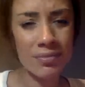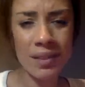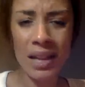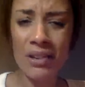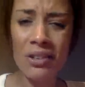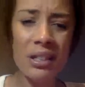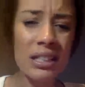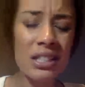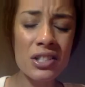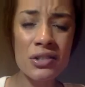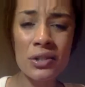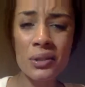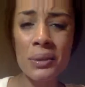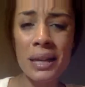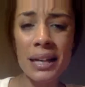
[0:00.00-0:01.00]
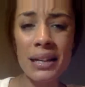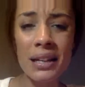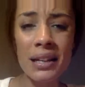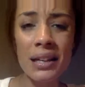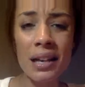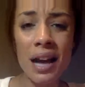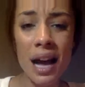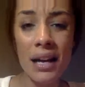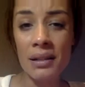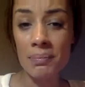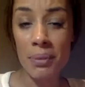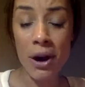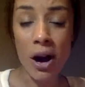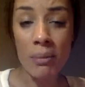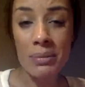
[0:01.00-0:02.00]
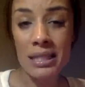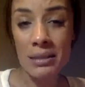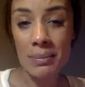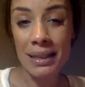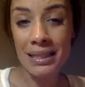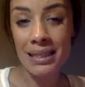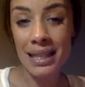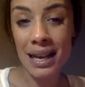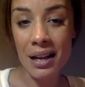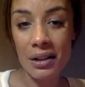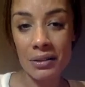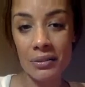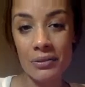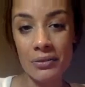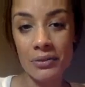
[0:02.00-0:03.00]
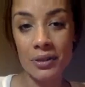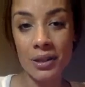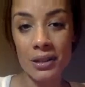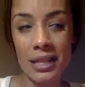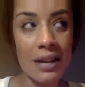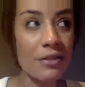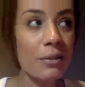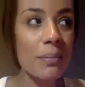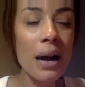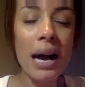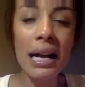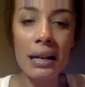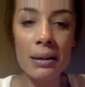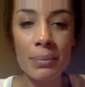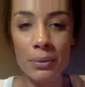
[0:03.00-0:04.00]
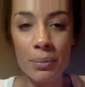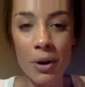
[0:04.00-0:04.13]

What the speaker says: You're like, screw it. I promised myself. Never mind about